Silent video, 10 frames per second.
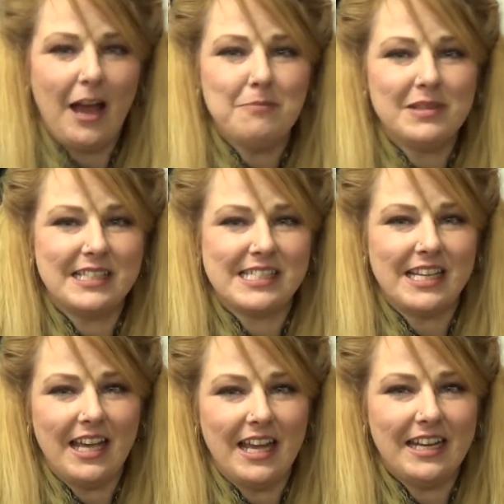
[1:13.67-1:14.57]
I'm Melissa
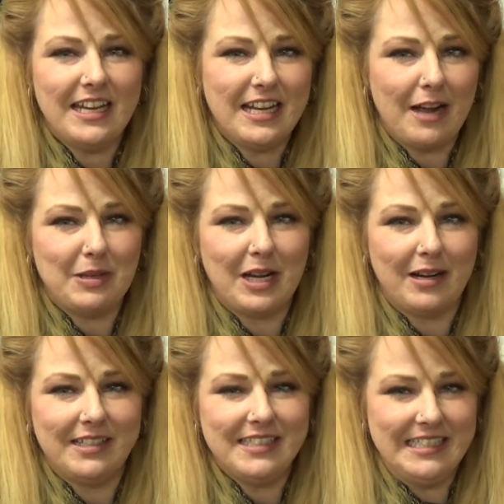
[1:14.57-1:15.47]
Hannon, and I'm an
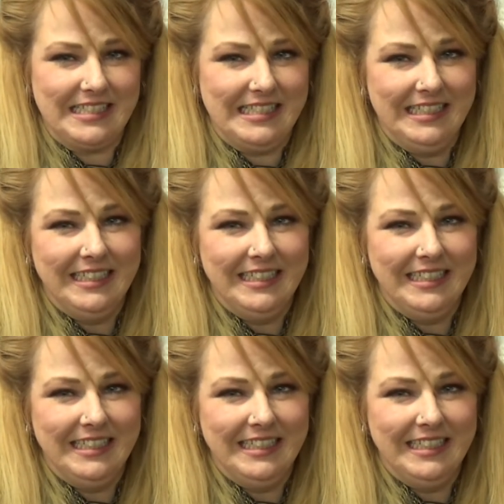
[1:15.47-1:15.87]
artist.